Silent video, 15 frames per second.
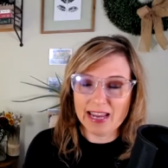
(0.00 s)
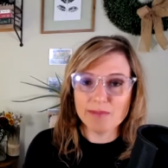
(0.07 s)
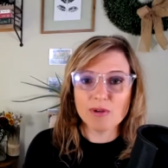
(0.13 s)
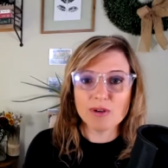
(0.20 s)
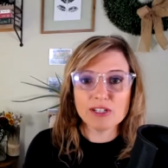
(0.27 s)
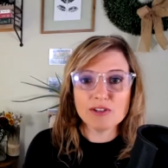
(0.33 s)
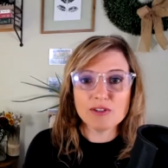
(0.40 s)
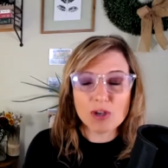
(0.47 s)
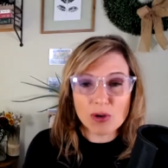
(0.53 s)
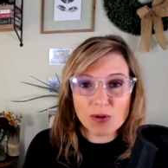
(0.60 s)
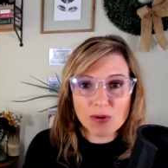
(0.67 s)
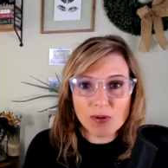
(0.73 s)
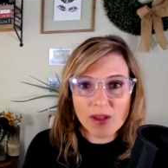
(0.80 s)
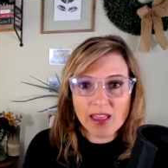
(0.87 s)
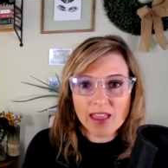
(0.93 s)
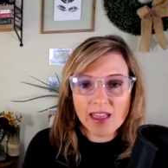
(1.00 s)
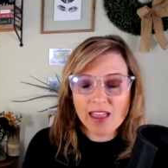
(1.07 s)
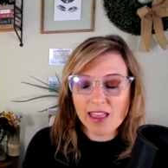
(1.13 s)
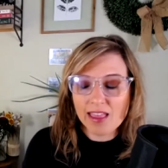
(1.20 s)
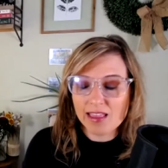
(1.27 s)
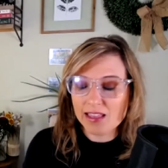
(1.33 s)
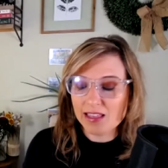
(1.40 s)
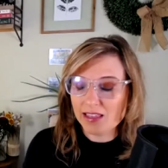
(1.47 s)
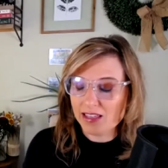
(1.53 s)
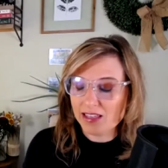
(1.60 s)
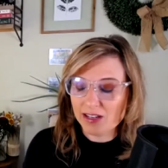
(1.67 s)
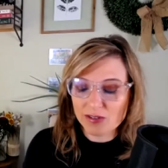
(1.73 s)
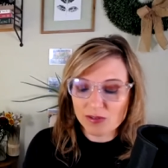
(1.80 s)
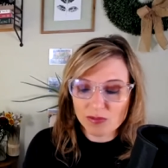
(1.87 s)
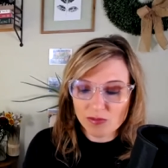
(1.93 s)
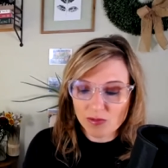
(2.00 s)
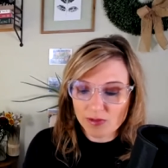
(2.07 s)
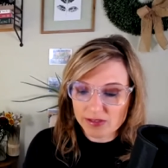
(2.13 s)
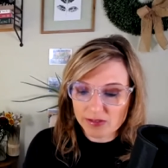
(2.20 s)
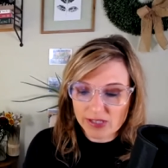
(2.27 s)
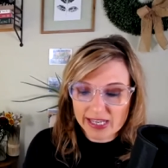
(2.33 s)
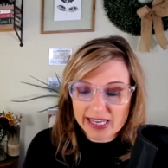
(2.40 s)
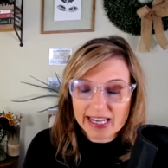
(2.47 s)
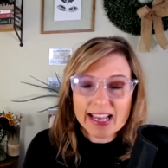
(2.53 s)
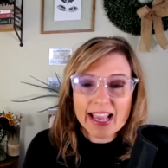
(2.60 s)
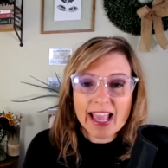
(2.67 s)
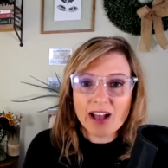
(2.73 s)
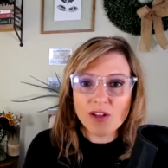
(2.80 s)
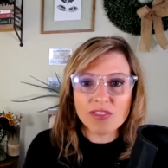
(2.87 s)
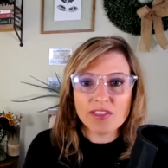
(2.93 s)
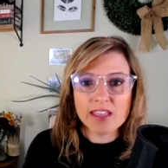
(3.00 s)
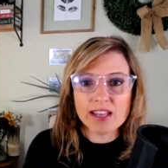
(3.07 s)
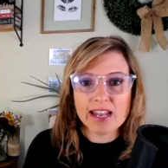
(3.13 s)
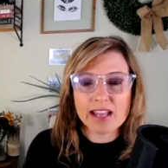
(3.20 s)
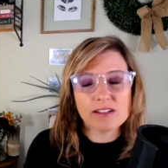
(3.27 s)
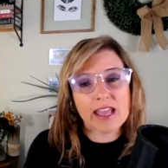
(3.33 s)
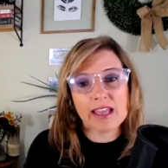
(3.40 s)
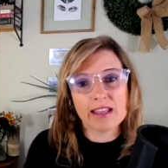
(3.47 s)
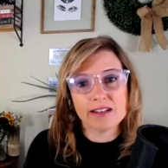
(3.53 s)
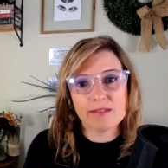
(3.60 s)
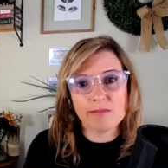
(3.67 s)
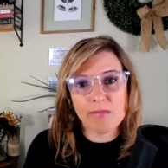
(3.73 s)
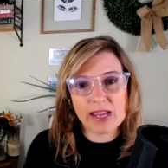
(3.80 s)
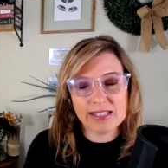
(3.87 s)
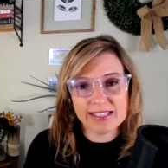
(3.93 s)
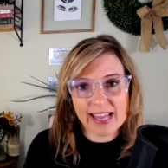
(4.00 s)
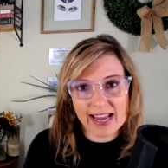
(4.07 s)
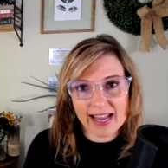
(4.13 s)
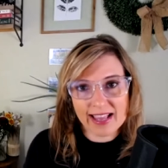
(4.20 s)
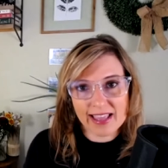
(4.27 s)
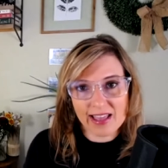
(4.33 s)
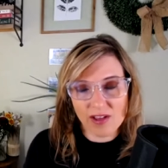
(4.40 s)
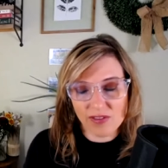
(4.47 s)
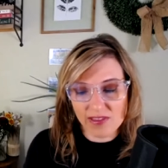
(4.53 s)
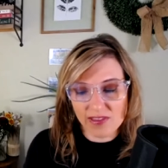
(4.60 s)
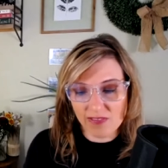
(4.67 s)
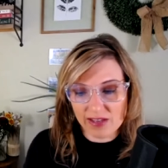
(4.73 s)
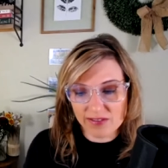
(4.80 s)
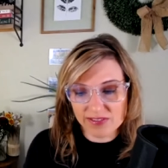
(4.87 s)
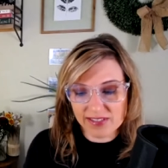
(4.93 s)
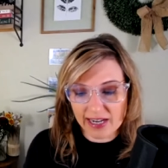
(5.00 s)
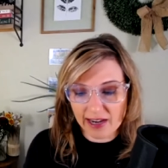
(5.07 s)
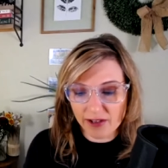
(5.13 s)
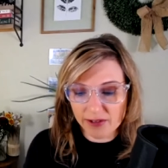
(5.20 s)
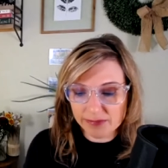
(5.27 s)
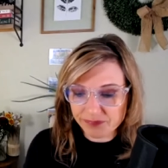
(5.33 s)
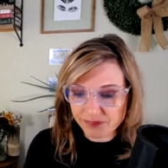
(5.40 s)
But when you go, you know, eating healthy and maintaining a healthy lifestyle